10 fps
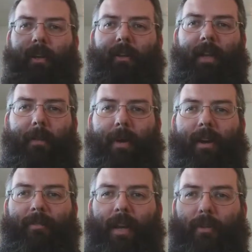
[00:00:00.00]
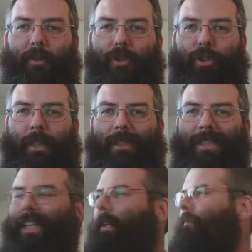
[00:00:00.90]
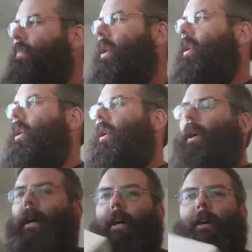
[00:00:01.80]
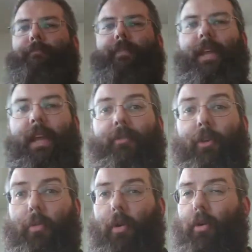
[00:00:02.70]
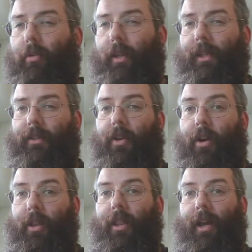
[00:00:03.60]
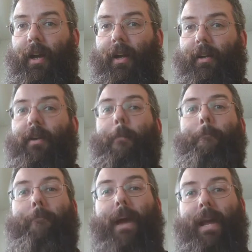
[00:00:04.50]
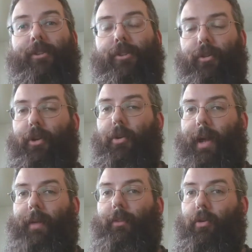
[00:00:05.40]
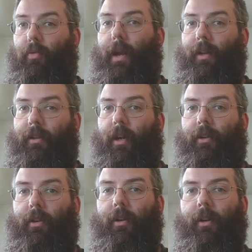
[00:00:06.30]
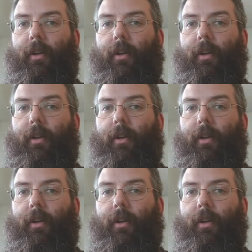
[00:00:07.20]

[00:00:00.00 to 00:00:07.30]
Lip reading: the Empire Vanquish GT. If you order these online, make sure you have the correct color.